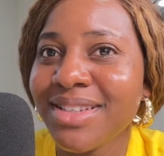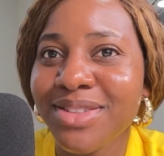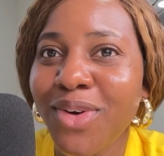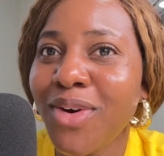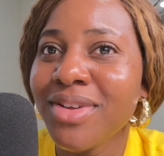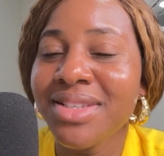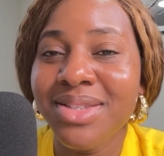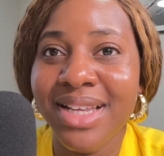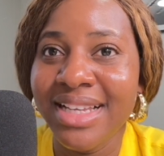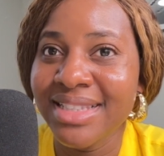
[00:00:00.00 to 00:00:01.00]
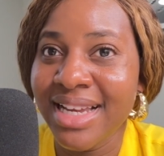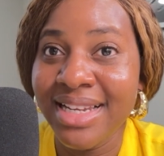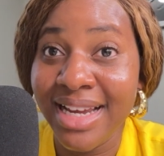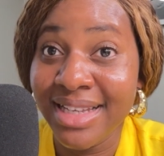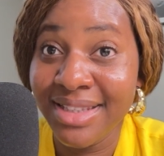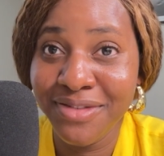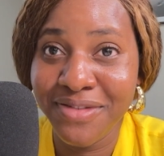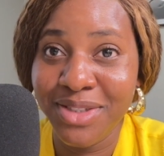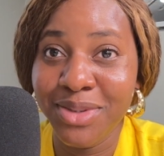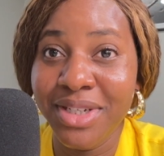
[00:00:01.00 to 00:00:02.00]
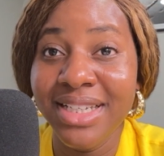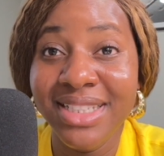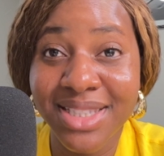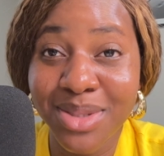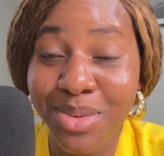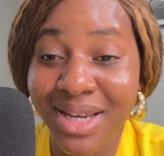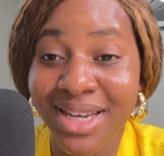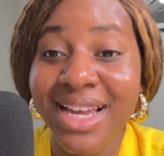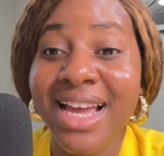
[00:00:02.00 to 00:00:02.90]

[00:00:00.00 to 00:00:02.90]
All these things they are different. Okay, these three,